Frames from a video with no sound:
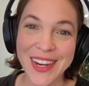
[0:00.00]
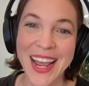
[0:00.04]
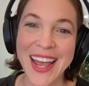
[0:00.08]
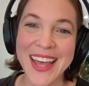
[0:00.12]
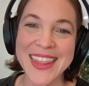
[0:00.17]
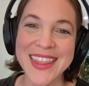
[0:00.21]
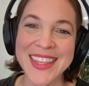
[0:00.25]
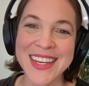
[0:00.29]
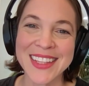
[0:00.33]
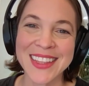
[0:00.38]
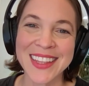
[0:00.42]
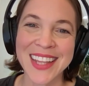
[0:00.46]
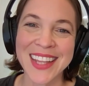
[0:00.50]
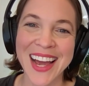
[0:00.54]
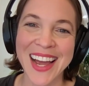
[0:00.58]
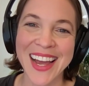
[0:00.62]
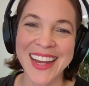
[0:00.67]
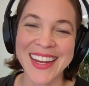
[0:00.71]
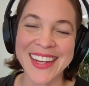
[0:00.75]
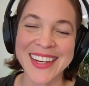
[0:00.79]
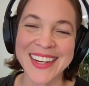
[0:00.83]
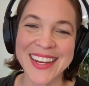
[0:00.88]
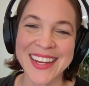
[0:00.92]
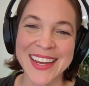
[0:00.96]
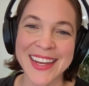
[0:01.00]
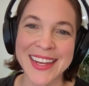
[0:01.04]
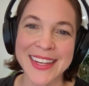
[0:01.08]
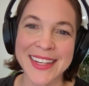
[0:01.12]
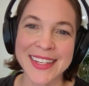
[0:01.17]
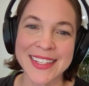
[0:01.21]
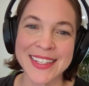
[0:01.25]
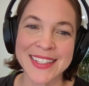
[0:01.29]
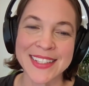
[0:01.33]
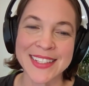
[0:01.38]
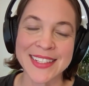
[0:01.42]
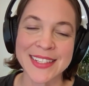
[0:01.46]
And the line
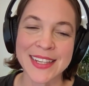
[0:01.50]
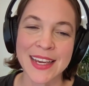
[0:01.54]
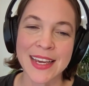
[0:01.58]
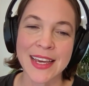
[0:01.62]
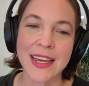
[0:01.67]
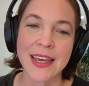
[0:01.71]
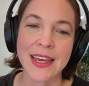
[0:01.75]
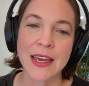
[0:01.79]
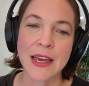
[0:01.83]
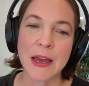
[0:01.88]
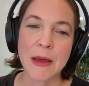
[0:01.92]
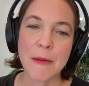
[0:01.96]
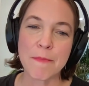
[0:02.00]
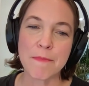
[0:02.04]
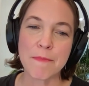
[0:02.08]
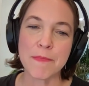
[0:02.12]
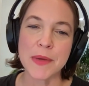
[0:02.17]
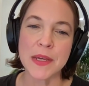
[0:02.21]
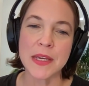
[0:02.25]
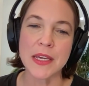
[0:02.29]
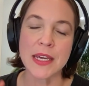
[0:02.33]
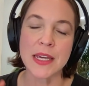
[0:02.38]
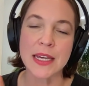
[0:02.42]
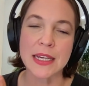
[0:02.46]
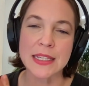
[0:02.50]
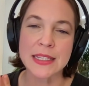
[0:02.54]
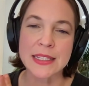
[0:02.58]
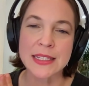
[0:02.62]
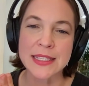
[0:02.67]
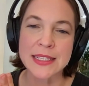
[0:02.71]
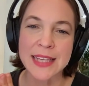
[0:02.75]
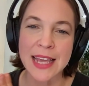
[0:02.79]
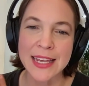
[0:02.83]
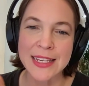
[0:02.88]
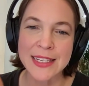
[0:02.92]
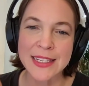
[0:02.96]
is, be
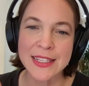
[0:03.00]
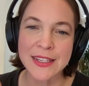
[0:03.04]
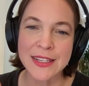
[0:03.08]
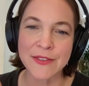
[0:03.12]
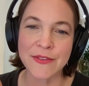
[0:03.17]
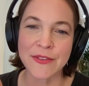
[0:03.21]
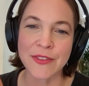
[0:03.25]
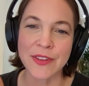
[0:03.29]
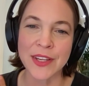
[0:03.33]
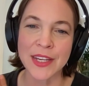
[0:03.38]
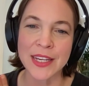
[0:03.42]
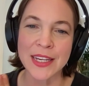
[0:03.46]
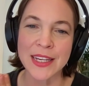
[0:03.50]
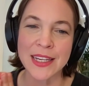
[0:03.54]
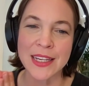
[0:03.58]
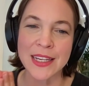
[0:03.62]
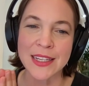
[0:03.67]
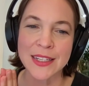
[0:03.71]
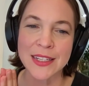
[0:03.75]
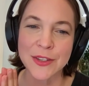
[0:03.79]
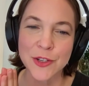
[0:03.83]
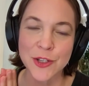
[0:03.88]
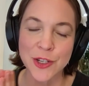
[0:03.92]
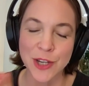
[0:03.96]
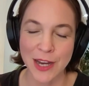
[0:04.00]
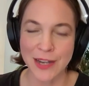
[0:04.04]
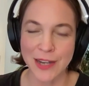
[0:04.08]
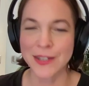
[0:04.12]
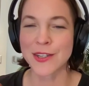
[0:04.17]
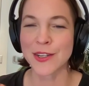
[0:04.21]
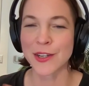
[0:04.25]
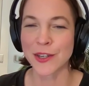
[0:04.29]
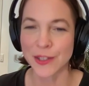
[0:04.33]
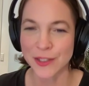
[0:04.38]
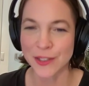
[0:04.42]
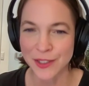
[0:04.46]
excessively
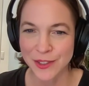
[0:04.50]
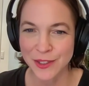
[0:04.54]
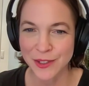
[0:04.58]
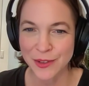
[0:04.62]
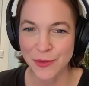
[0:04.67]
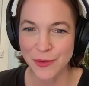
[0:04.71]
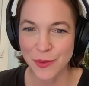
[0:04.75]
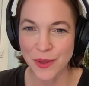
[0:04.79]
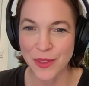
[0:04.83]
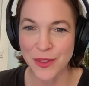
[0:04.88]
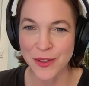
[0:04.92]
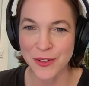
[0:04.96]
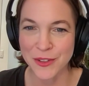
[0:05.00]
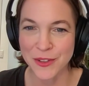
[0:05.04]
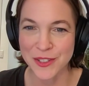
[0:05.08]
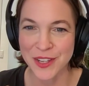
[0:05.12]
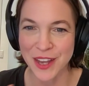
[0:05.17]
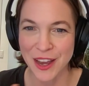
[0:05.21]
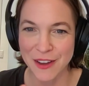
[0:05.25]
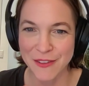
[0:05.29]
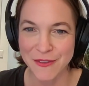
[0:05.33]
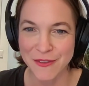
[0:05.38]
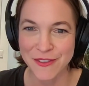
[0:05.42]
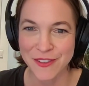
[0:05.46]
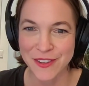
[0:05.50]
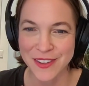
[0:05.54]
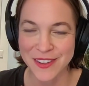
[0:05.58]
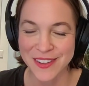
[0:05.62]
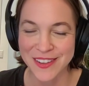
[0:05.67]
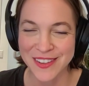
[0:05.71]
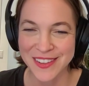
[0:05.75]
gentle with yourself.